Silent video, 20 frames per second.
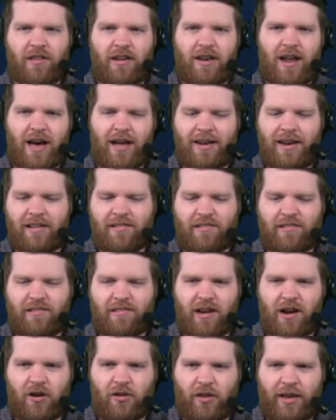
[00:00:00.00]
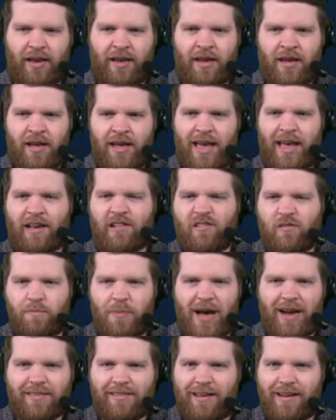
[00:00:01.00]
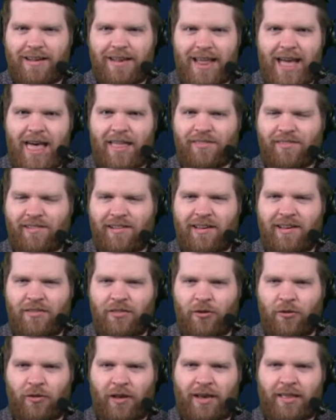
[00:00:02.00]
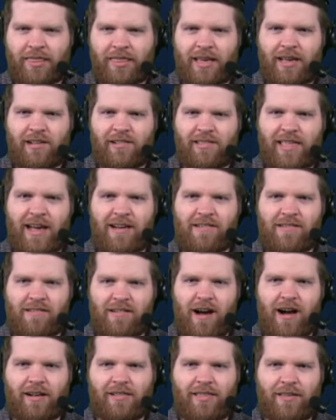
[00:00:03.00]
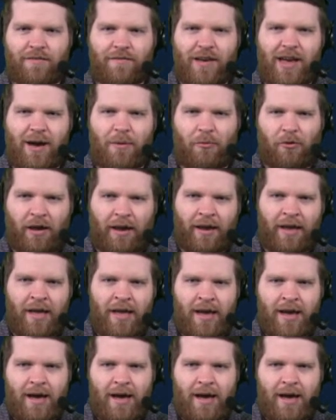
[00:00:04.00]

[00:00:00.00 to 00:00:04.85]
and not necessarily expected deaths either, like things that shocked the family.